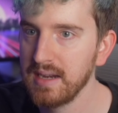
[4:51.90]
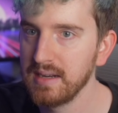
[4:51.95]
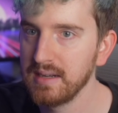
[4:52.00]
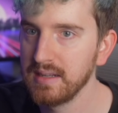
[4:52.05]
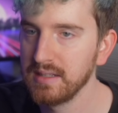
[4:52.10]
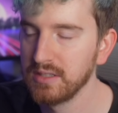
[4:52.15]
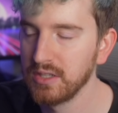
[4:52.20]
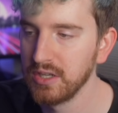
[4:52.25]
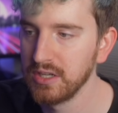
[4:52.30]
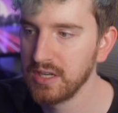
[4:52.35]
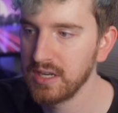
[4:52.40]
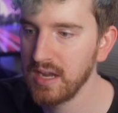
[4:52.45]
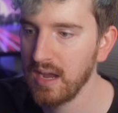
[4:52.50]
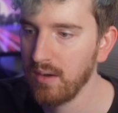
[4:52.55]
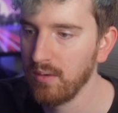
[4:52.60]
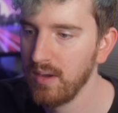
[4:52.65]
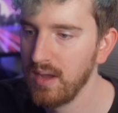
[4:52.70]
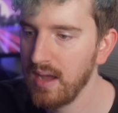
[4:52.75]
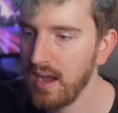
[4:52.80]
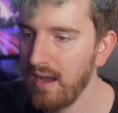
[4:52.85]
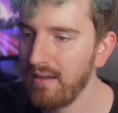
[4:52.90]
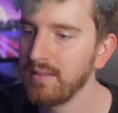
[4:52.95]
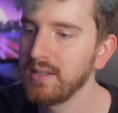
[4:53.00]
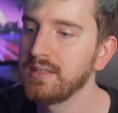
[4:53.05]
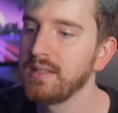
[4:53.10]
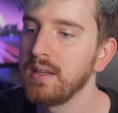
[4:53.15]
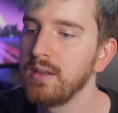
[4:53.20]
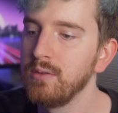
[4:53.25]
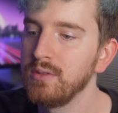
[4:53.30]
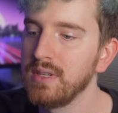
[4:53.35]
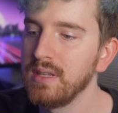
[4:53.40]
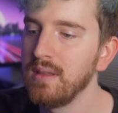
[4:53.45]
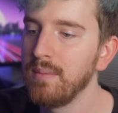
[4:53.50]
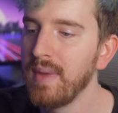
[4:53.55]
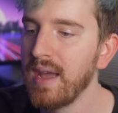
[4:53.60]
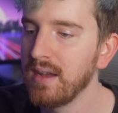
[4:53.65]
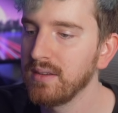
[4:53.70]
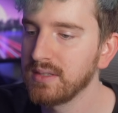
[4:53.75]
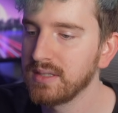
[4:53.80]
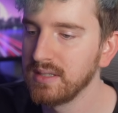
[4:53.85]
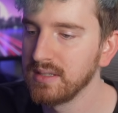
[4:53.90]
it, it's good to go. Obviously using the mouse